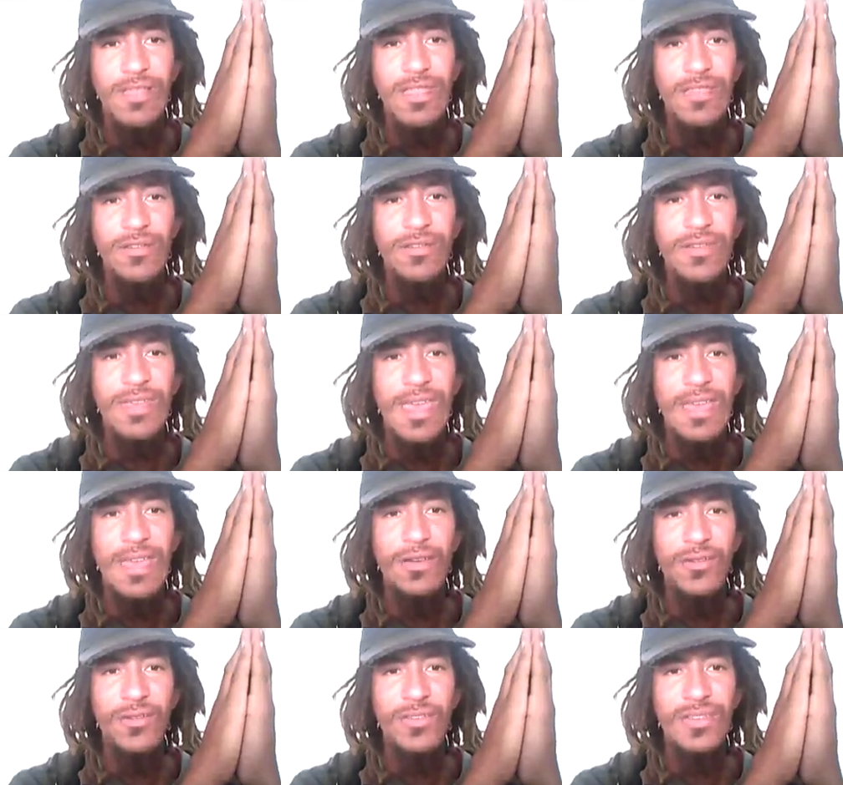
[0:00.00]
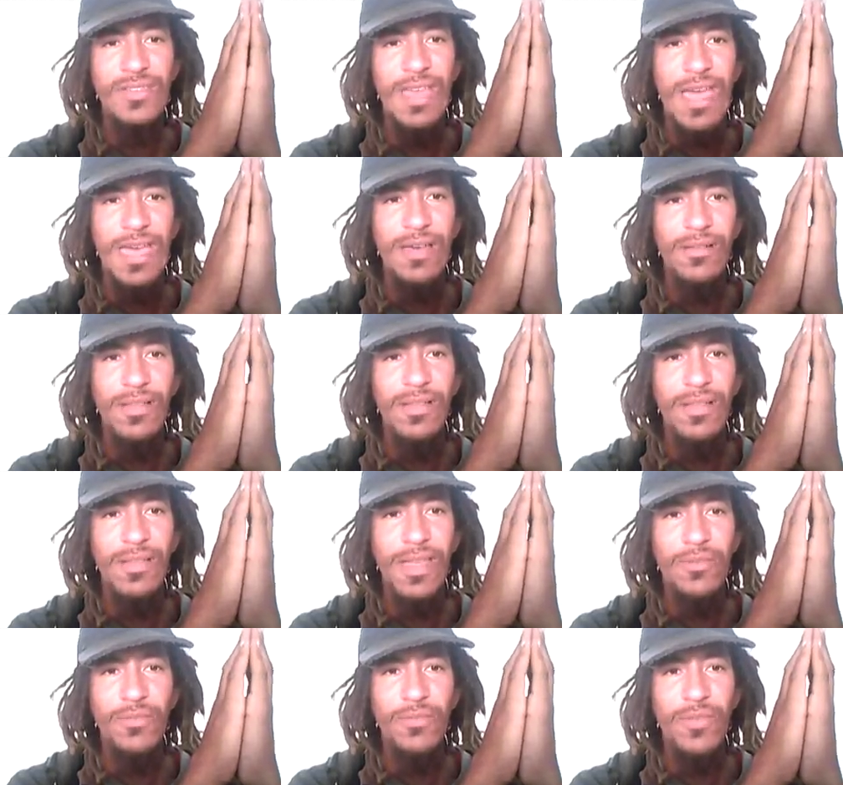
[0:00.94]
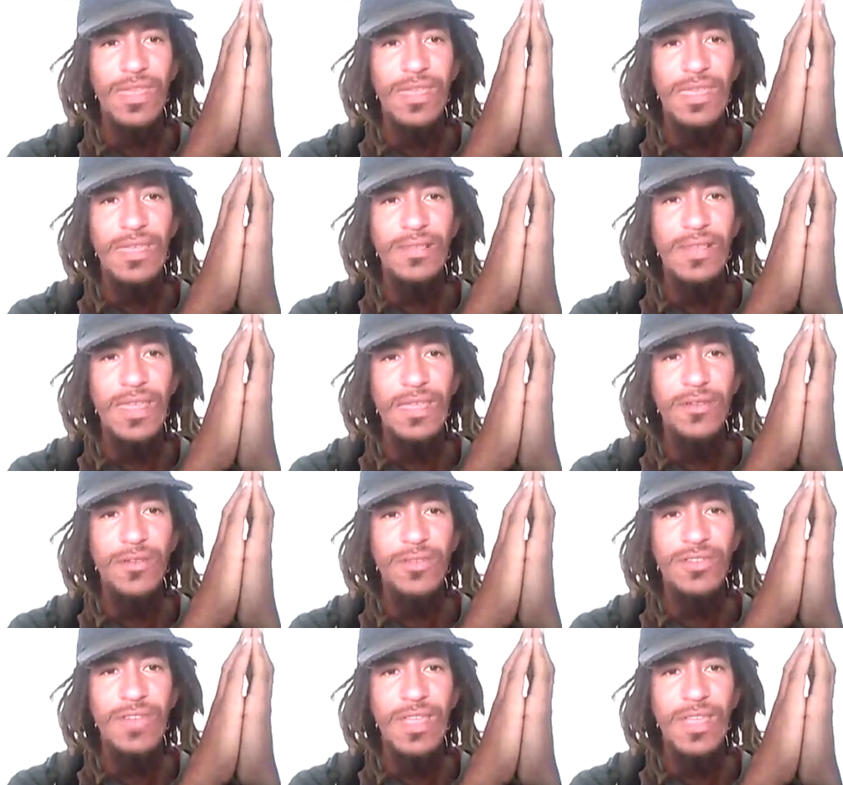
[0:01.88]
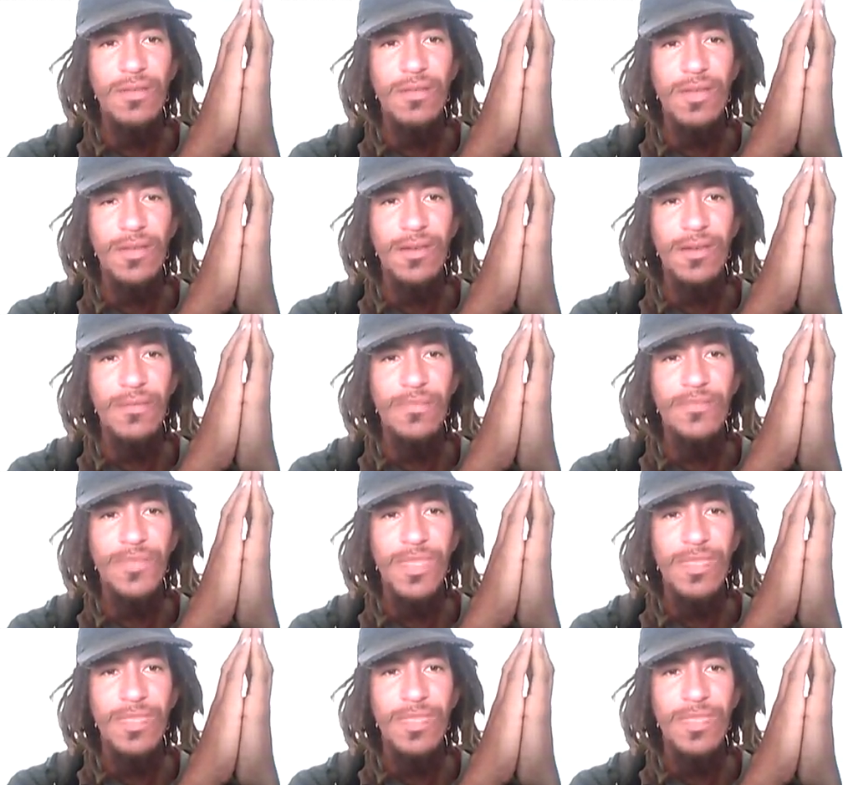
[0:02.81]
and then you ghetto style it like Ricki Lake or Jay, um,